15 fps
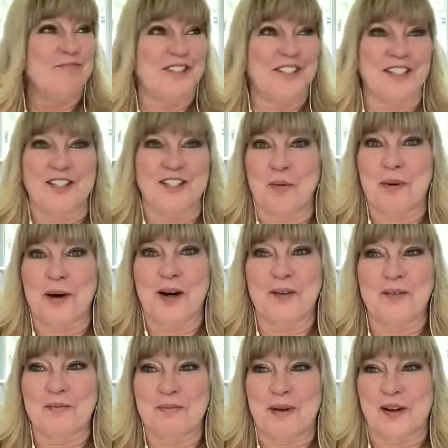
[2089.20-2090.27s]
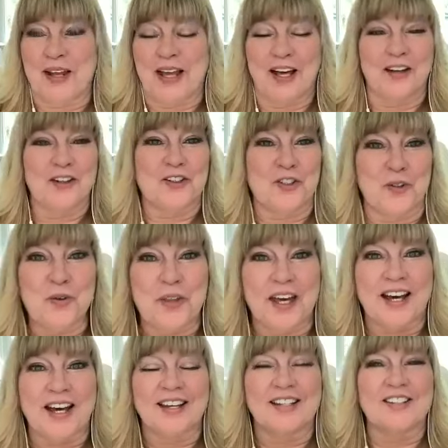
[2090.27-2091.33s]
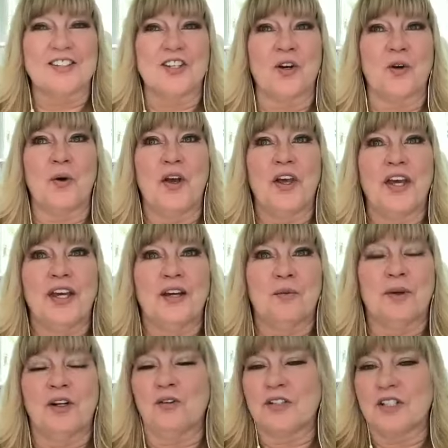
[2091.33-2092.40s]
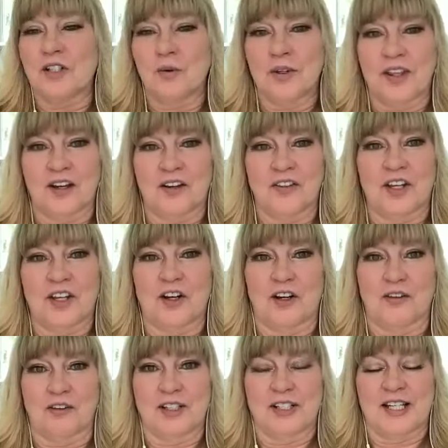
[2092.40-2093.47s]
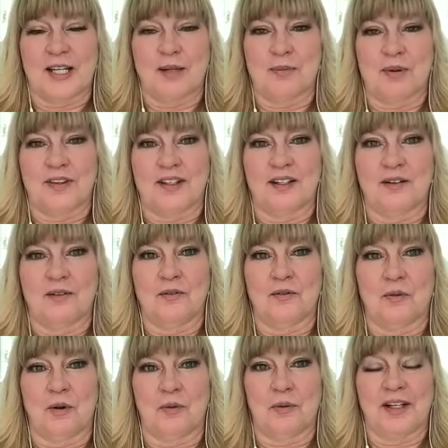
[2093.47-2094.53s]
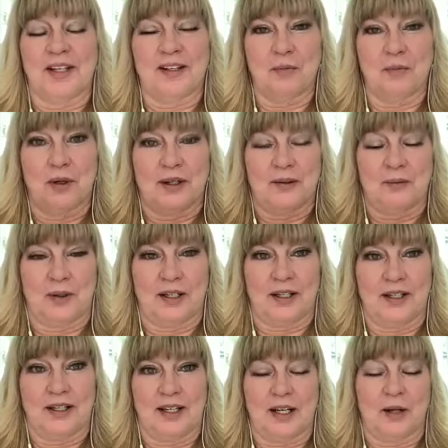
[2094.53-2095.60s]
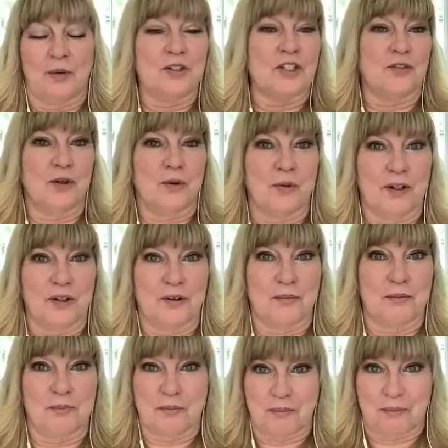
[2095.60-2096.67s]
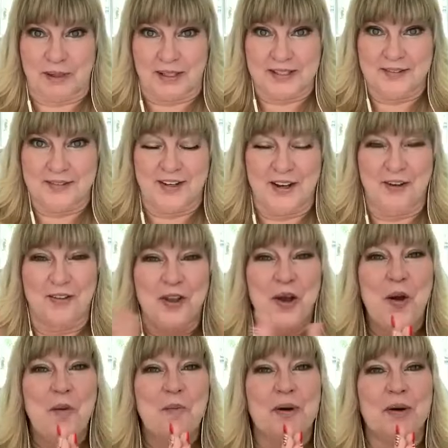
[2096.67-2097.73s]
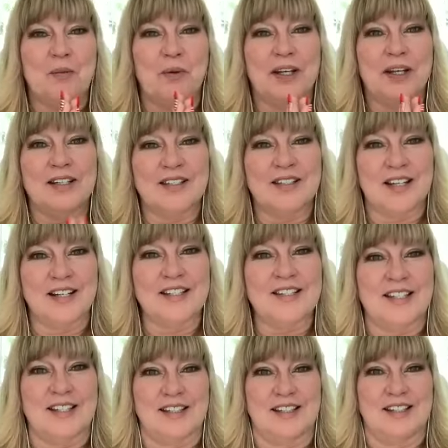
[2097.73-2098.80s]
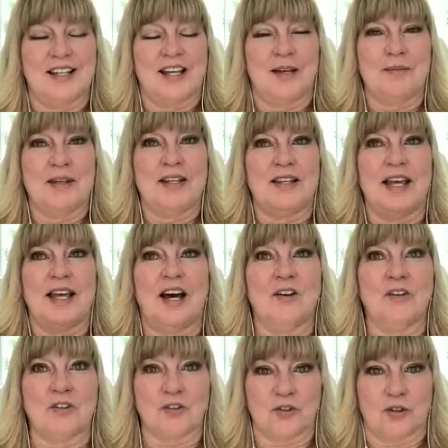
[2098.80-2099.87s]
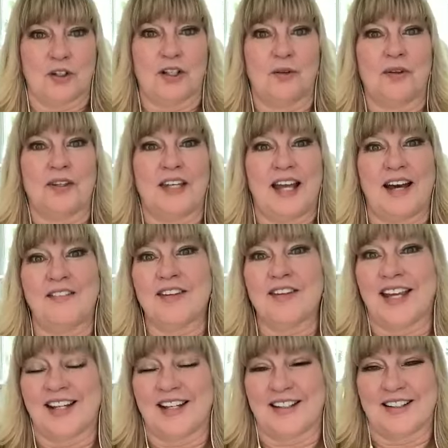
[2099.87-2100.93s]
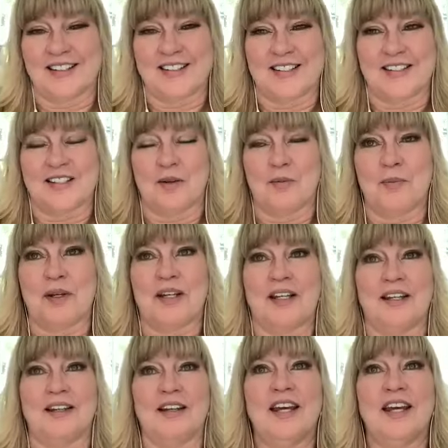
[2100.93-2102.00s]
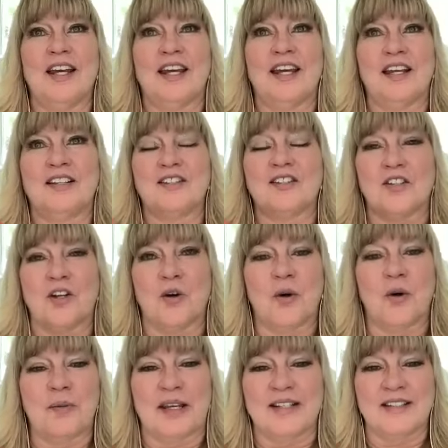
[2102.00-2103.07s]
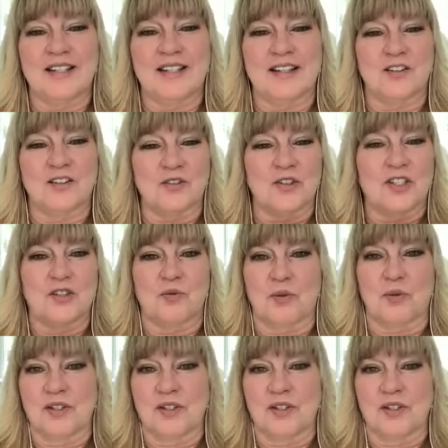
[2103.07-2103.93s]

didn't know about about how to do that. And so we don't deal with healthcare every day, but then when we we when it and I wish everyone best of health. But when it does hit, I mean, now you're struggling with navigating the system, but it, it's so amazing that there's these